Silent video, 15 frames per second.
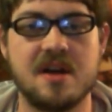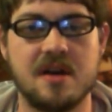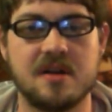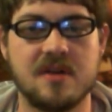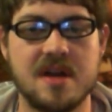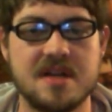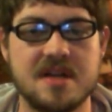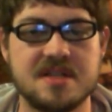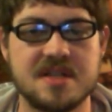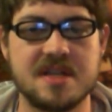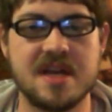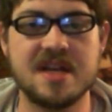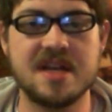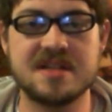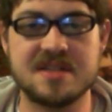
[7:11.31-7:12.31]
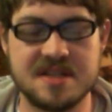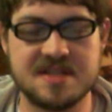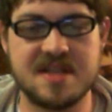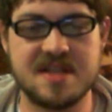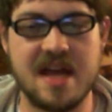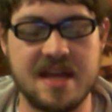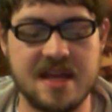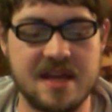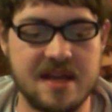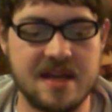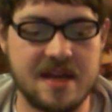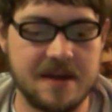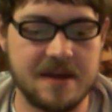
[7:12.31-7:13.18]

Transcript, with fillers: on crazy, is the psychic.